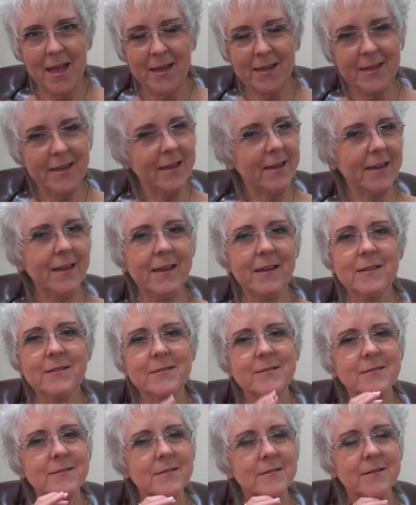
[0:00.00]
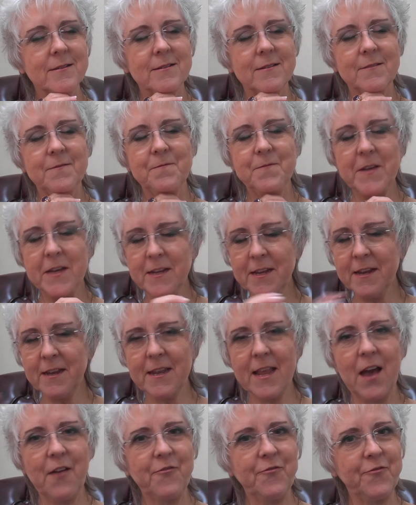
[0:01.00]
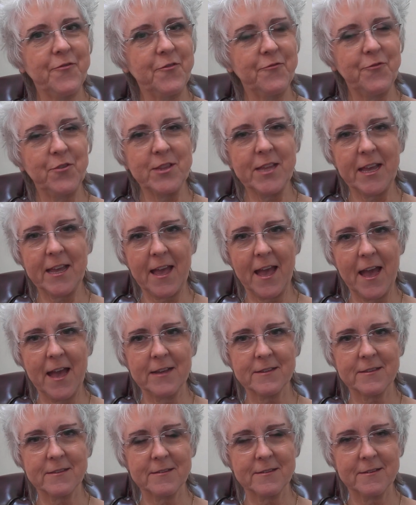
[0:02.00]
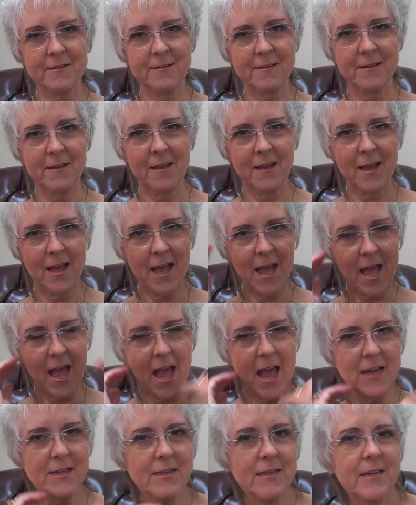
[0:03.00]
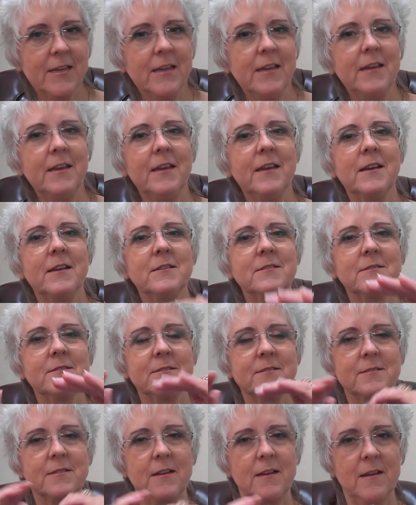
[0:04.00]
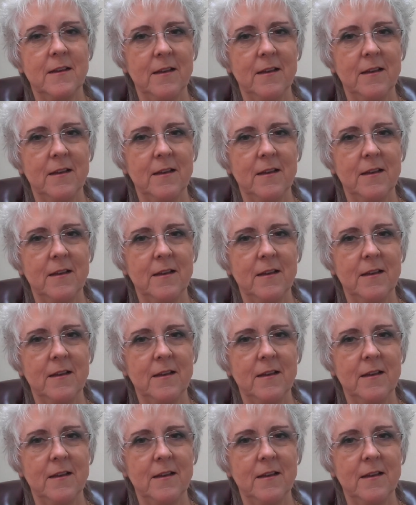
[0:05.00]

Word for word: He is feeling love for the cat and he is